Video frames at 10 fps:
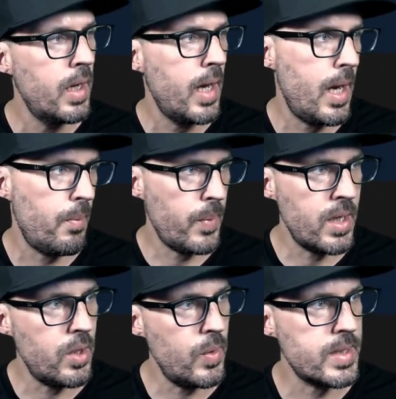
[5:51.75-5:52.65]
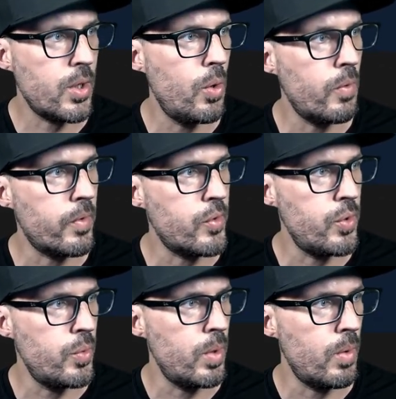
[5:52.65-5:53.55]
And what we can do is go over
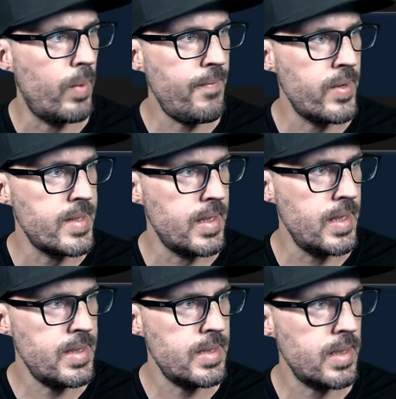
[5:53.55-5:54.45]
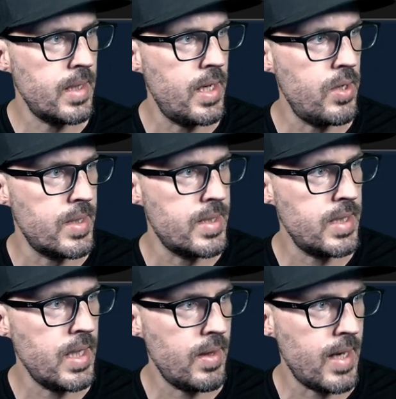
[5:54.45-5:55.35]
to references and you can
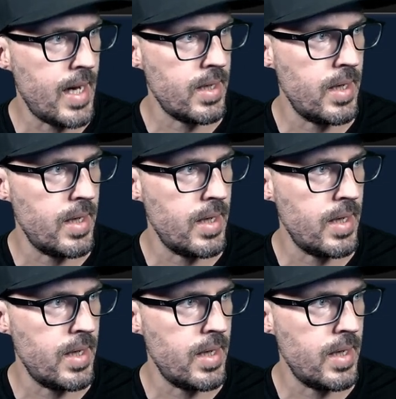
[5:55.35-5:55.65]
see that